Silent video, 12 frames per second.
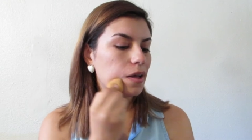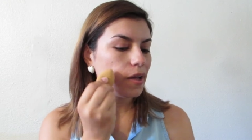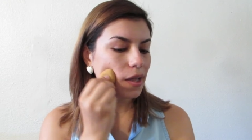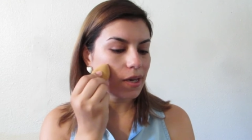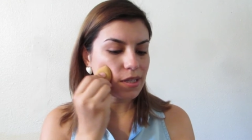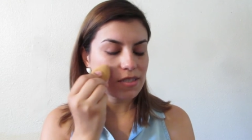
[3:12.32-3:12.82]

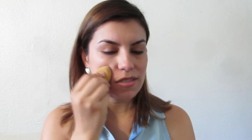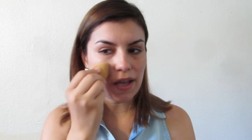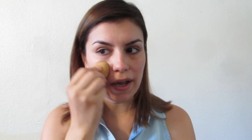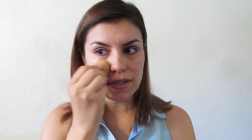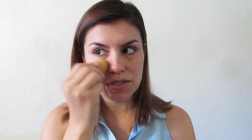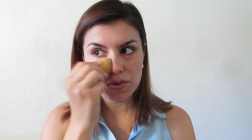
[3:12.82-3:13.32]
And it's
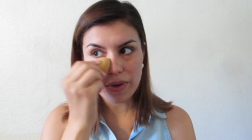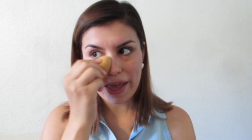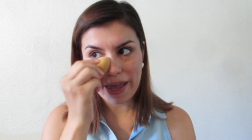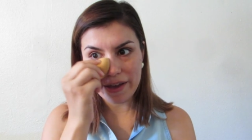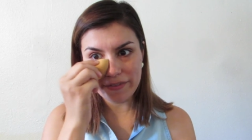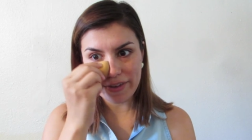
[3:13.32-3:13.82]
not too
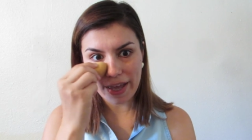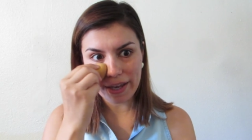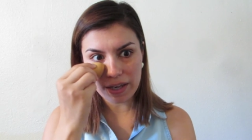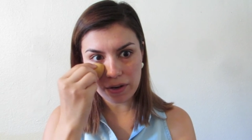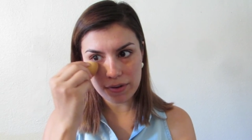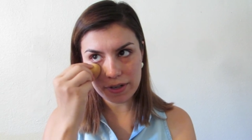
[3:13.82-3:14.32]
heavy. I
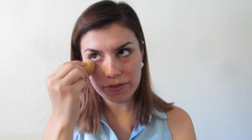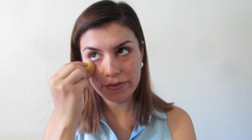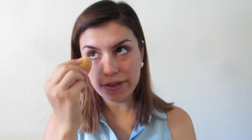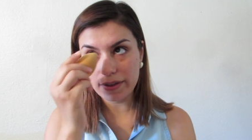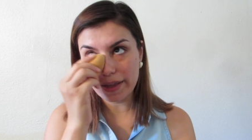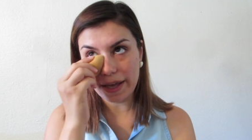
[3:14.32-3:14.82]
can already
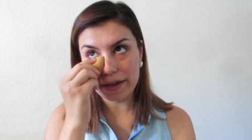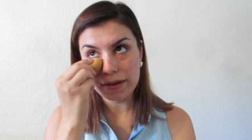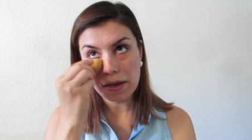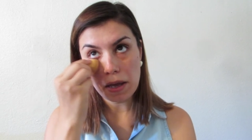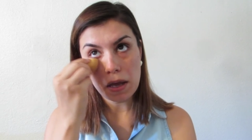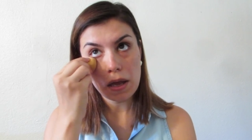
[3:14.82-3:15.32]
feel that
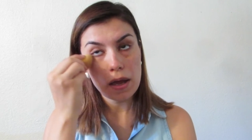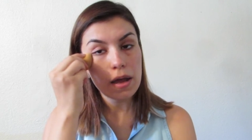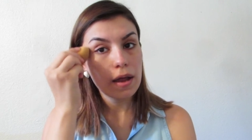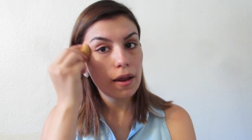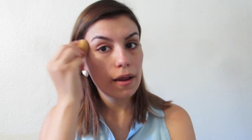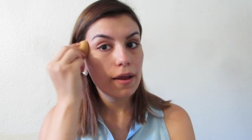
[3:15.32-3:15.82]

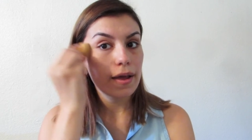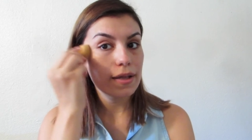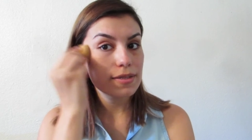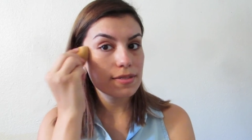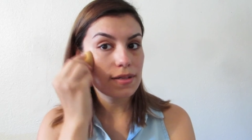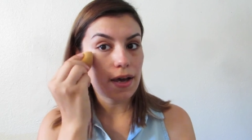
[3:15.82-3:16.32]

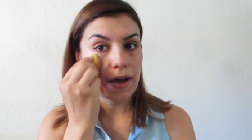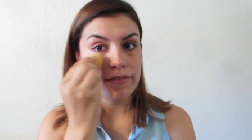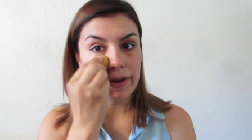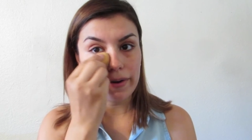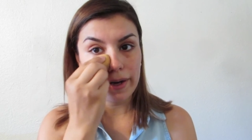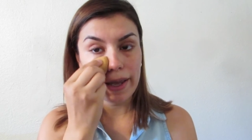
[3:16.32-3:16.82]
it's not
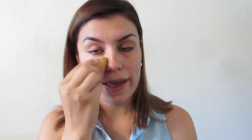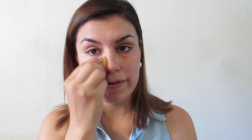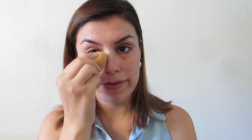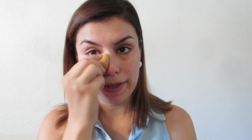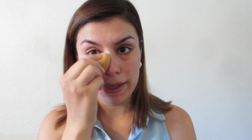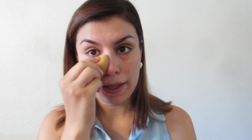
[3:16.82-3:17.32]
very
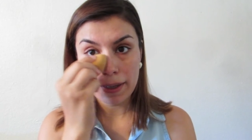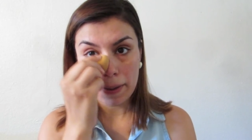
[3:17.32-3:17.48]
heavy.